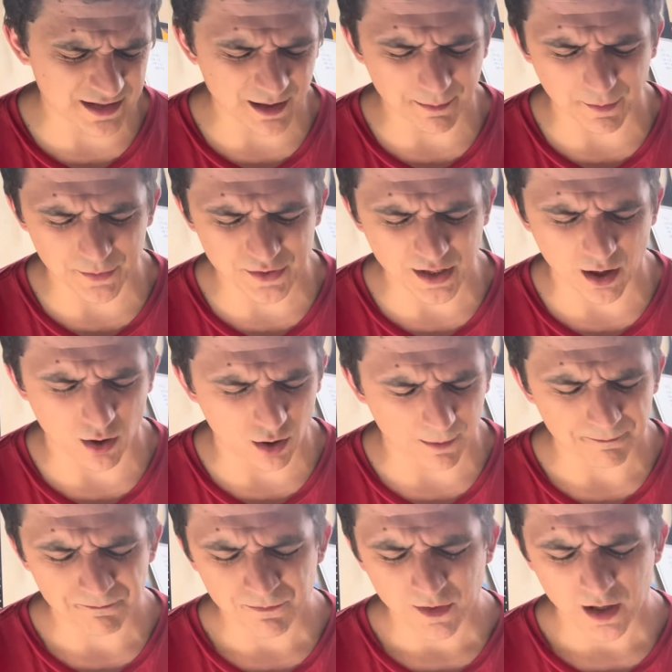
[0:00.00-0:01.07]
Some people say,
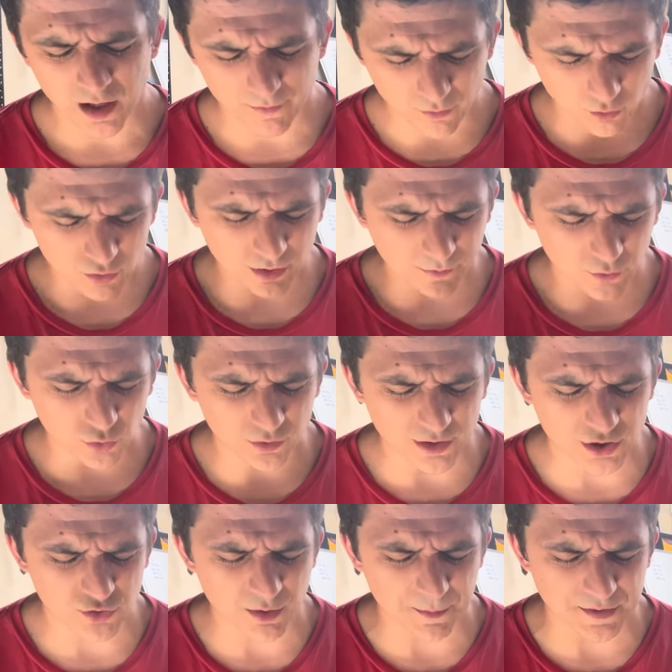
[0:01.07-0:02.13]
oh, if you, if you do the
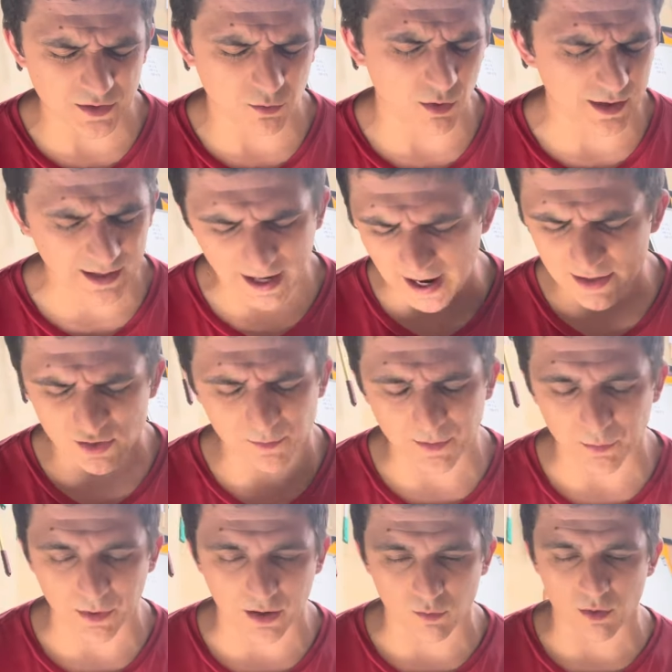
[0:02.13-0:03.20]
stripper squat, it has to be
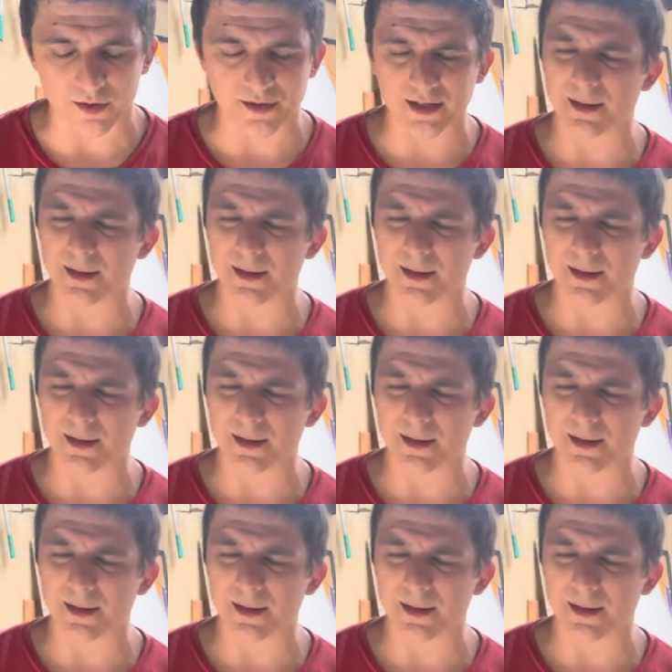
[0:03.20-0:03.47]
weak quads.